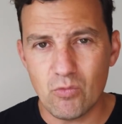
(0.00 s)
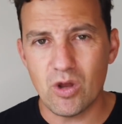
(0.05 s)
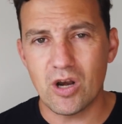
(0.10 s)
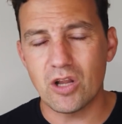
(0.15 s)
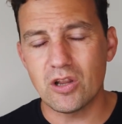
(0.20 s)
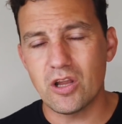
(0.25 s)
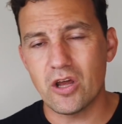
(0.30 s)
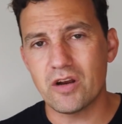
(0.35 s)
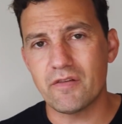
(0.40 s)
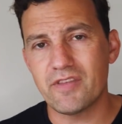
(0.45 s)

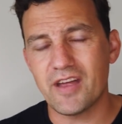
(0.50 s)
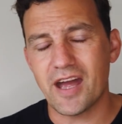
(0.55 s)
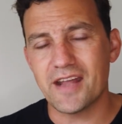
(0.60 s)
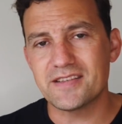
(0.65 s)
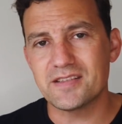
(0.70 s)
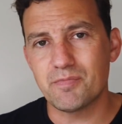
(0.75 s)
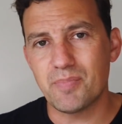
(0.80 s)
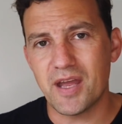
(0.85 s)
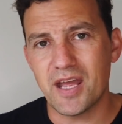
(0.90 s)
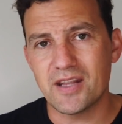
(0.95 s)
Well, a lot of
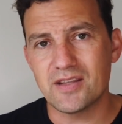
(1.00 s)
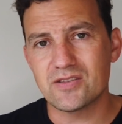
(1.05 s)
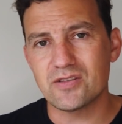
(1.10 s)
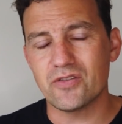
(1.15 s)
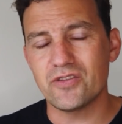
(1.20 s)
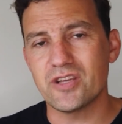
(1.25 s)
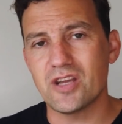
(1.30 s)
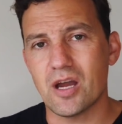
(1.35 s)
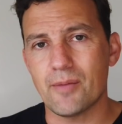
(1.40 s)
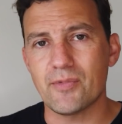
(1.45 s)
that depends
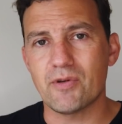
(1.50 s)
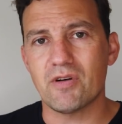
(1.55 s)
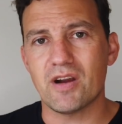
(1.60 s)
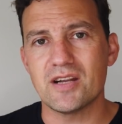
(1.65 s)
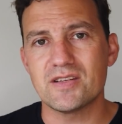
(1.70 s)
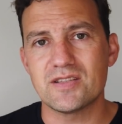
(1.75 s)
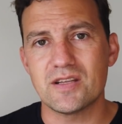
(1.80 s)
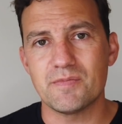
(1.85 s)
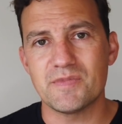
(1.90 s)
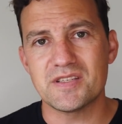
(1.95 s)
on the
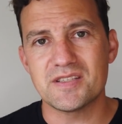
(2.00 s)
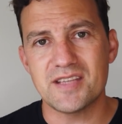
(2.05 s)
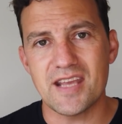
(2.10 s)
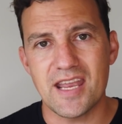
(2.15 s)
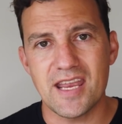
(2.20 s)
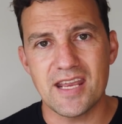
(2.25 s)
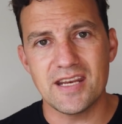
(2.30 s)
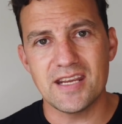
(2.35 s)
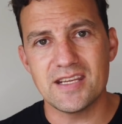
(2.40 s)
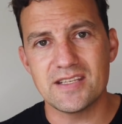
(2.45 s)
upgrades that
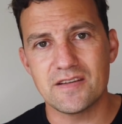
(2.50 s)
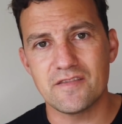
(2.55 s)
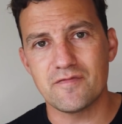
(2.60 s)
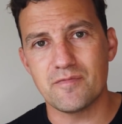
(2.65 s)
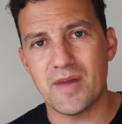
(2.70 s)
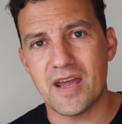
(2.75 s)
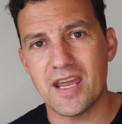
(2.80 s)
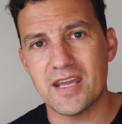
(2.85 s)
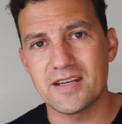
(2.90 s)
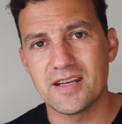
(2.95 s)
Mercedes
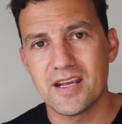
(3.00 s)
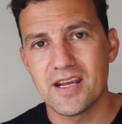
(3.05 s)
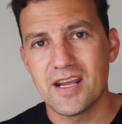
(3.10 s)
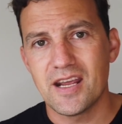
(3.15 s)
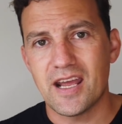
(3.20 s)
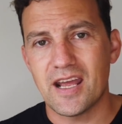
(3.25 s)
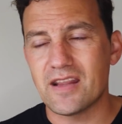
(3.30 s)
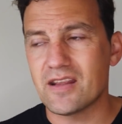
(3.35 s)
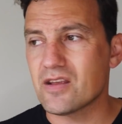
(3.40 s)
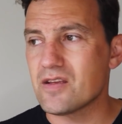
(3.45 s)
have made
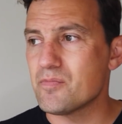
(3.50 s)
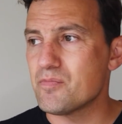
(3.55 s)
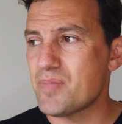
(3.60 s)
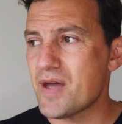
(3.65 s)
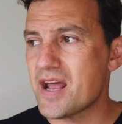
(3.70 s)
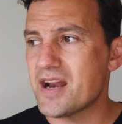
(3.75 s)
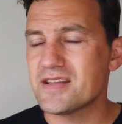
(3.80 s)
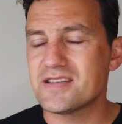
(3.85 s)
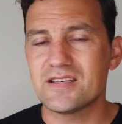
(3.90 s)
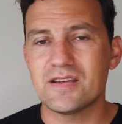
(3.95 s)
and the
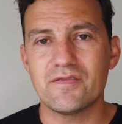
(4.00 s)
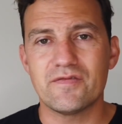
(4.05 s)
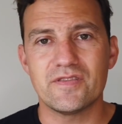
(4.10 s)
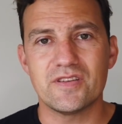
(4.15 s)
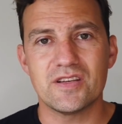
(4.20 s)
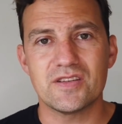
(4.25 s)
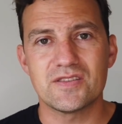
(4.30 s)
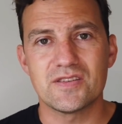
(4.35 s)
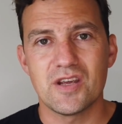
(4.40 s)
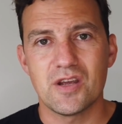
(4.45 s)

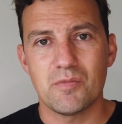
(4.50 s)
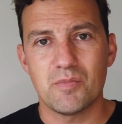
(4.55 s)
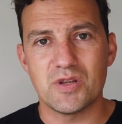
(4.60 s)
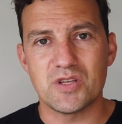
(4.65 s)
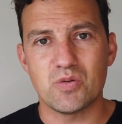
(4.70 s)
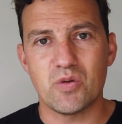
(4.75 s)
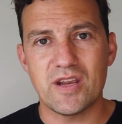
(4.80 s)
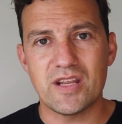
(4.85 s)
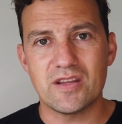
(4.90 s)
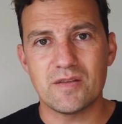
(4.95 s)
competitiveness
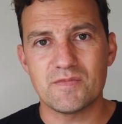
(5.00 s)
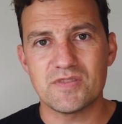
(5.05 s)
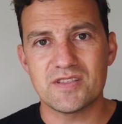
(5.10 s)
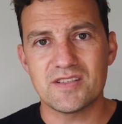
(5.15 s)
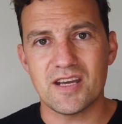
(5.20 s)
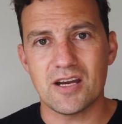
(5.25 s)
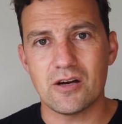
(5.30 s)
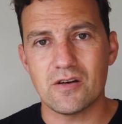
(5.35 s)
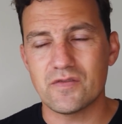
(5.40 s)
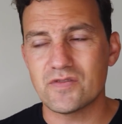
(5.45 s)
between
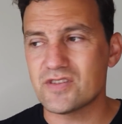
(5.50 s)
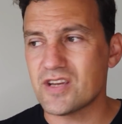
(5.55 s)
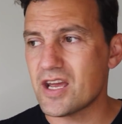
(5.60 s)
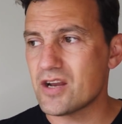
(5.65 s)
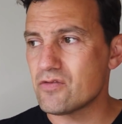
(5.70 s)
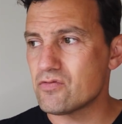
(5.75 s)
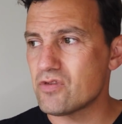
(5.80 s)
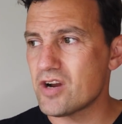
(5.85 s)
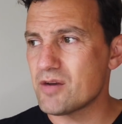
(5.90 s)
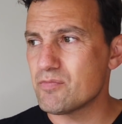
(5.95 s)
themselves
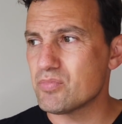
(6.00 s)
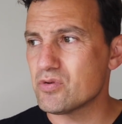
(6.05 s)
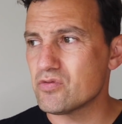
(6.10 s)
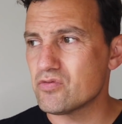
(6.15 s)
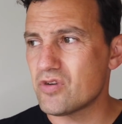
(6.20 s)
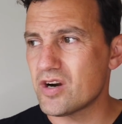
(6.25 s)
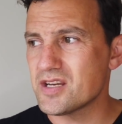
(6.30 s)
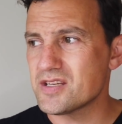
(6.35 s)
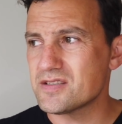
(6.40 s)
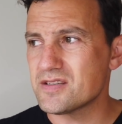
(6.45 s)
and Red
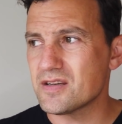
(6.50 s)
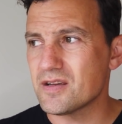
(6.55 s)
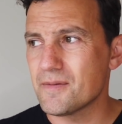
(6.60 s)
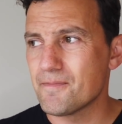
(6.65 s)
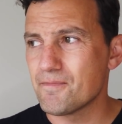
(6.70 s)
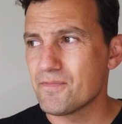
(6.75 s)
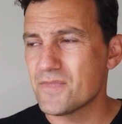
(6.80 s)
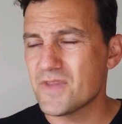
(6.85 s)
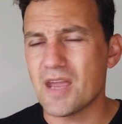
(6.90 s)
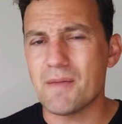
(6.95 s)
Bull Racing.
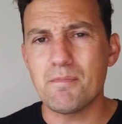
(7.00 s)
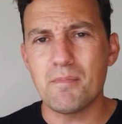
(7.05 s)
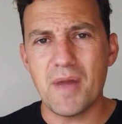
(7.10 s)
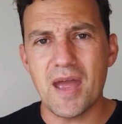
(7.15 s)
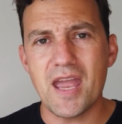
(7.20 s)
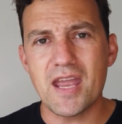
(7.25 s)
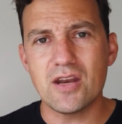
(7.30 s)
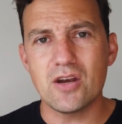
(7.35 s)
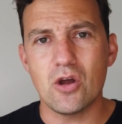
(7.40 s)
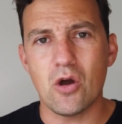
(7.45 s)
They
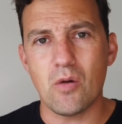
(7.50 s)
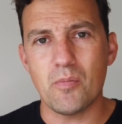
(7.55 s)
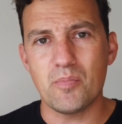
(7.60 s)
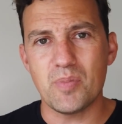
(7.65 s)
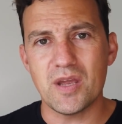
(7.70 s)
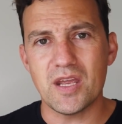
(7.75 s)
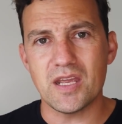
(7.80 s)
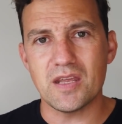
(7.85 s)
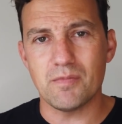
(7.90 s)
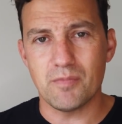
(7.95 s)
may
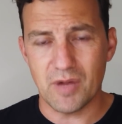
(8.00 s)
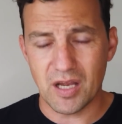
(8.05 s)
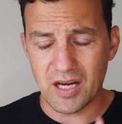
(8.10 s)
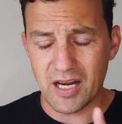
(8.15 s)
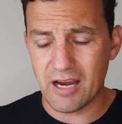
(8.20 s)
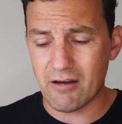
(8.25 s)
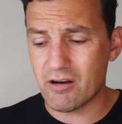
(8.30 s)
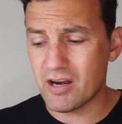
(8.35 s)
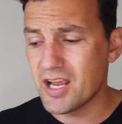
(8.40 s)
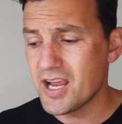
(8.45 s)
not be,
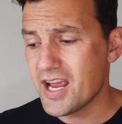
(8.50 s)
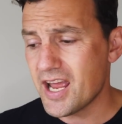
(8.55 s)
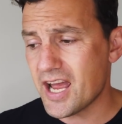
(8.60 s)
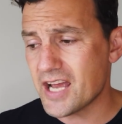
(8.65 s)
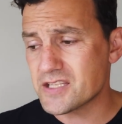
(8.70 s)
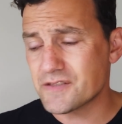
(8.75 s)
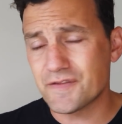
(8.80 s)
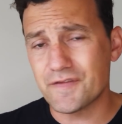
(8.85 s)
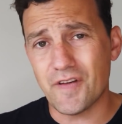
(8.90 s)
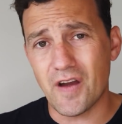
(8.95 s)
McLaren,
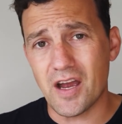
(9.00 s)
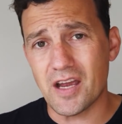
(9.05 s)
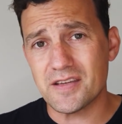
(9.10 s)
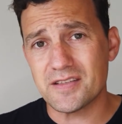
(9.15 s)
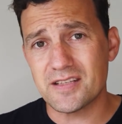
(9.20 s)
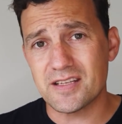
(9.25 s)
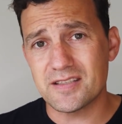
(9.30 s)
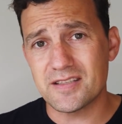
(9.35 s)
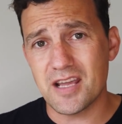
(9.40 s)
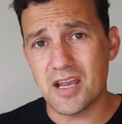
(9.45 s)
as
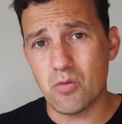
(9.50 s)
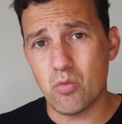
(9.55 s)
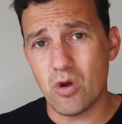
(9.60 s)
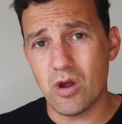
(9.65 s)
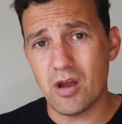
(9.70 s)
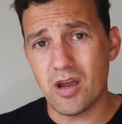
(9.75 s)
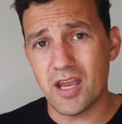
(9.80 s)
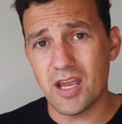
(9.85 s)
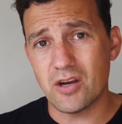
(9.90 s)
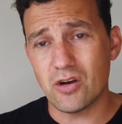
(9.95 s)
fast as they
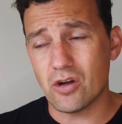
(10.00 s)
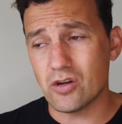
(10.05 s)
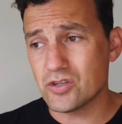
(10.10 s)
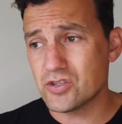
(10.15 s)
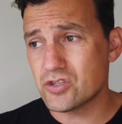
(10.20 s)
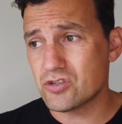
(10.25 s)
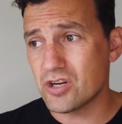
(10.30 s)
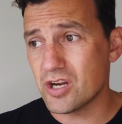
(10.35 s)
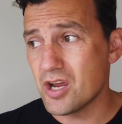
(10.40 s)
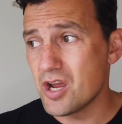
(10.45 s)
were in
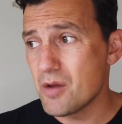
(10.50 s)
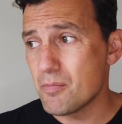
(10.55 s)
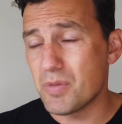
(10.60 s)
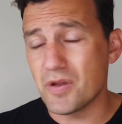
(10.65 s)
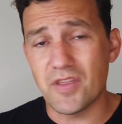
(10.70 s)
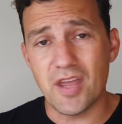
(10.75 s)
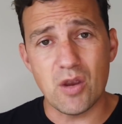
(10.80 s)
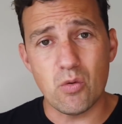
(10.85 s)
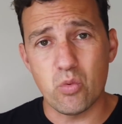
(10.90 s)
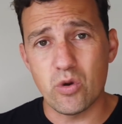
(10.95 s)
Austria,
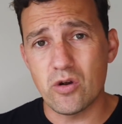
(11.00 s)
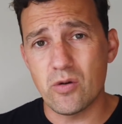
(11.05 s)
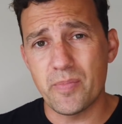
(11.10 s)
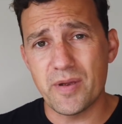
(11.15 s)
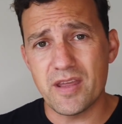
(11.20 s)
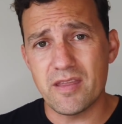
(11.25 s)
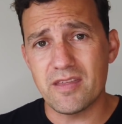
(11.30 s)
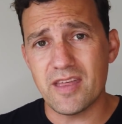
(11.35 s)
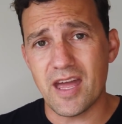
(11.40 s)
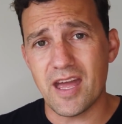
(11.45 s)
but they will
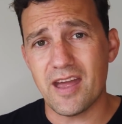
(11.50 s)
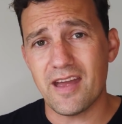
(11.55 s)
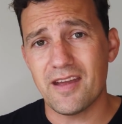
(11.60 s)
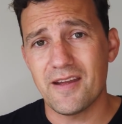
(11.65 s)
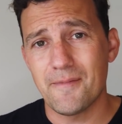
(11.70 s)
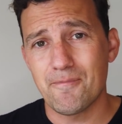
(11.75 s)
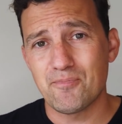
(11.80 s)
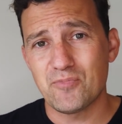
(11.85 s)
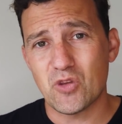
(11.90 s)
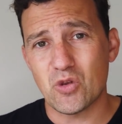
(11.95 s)
be
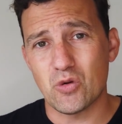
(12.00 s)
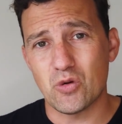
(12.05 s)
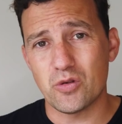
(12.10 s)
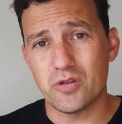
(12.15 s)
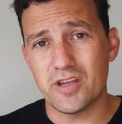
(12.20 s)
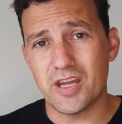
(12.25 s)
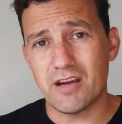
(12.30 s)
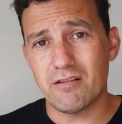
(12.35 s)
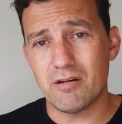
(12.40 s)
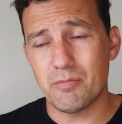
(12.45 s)
there
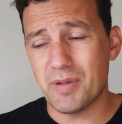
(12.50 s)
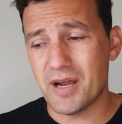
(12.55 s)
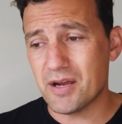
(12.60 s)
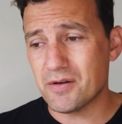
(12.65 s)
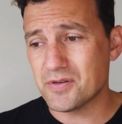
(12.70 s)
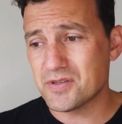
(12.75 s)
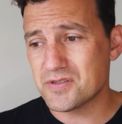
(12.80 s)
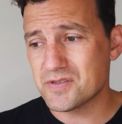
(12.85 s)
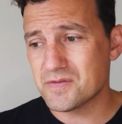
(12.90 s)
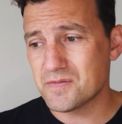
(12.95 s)
or
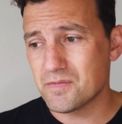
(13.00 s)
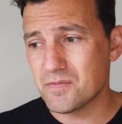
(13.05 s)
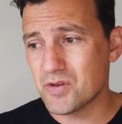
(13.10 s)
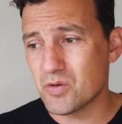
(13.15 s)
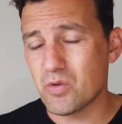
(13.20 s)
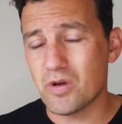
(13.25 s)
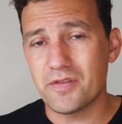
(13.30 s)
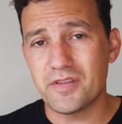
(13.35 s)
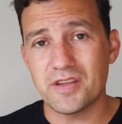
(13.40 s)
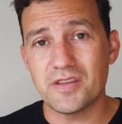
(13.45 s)
thereabouts.
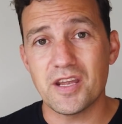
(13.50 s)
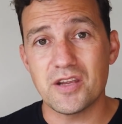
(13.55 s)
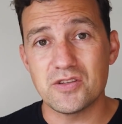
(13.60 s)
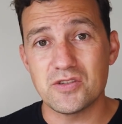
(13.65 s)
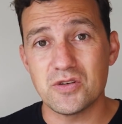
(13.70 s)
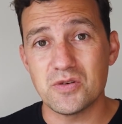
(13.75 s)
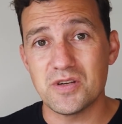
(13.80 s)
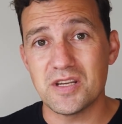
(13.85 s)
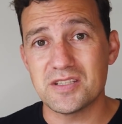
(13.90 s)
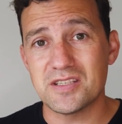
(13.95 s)
The one thing they
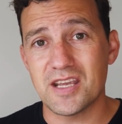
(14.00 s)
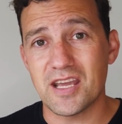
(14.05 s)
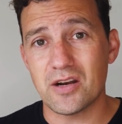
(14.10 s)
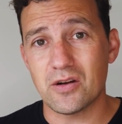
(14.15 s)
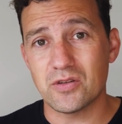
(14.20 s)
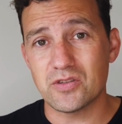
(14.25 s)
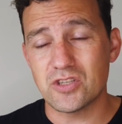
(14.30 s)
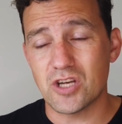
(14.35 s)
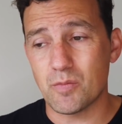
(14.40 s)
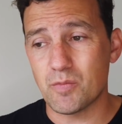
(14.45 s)
do need to
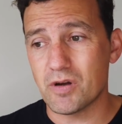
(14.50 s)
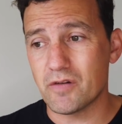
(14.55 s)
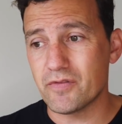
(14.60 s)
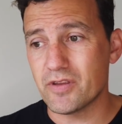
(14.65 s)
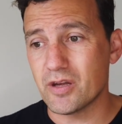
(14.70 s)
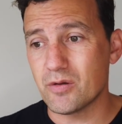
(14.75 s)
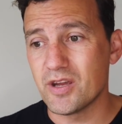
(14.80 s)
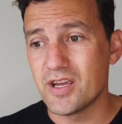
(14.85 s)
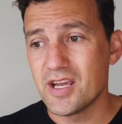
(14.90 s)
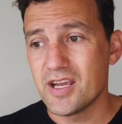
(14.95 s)
get on top
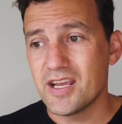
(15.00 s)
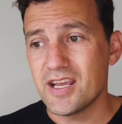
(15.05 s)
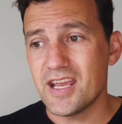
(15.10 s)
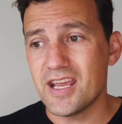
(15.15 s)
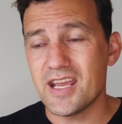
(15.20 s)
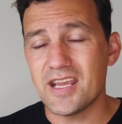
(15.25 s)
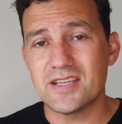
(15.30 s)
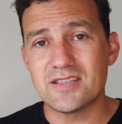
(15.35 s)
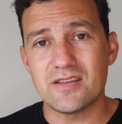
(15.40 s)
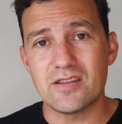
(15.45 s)
of, though,
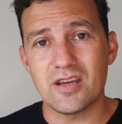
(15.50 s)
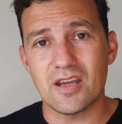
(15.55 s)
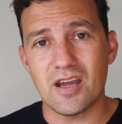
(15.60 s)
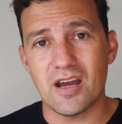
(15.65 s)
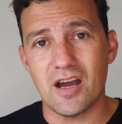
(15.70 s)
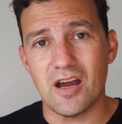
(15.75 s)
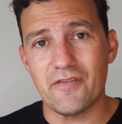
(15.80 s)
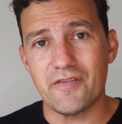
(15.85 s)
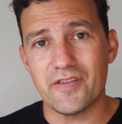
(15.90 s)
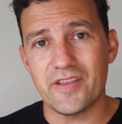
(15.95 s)
is the
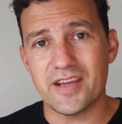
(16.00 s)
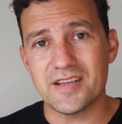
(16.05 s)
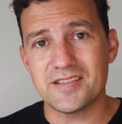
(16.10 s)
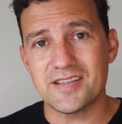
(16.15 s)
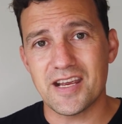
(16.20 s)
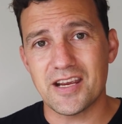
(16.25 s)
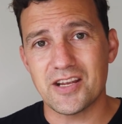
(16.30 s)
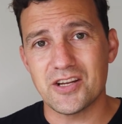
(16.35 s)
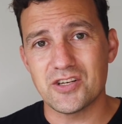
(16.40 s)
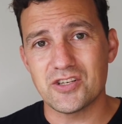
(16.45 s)
car for their
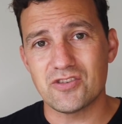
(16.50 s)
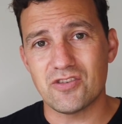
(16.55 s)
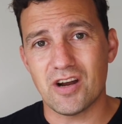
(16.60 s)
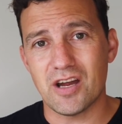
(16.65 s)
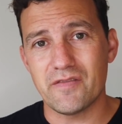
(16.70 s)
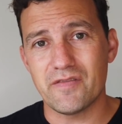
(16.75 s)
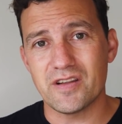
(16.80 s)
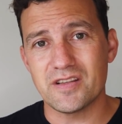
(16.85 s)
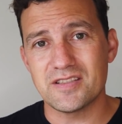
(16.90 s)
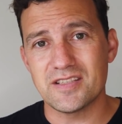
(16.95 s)
second
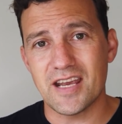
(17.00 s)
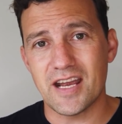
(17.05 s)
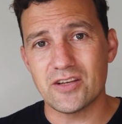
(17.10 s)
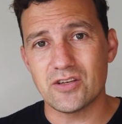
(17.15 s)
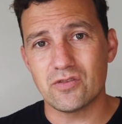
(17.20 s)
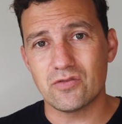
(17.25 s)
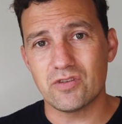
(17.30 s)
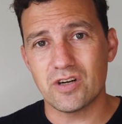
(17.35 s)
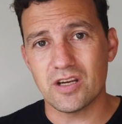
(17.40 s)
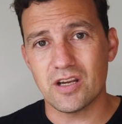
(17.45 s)
driver,
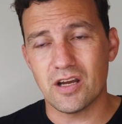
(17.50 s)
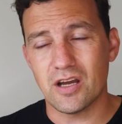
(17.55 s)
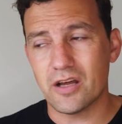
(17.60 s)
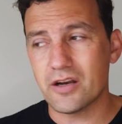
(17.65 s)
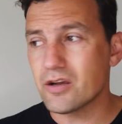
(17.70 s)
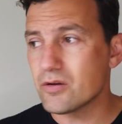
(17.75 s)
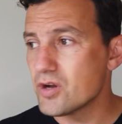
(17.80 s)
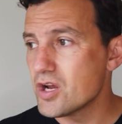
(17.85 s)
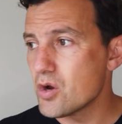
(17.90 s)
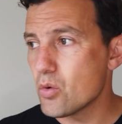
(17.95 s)
Daniel
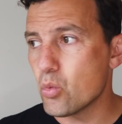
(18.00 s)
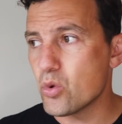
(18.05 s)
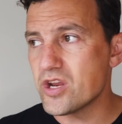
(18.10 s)
Ricciardo.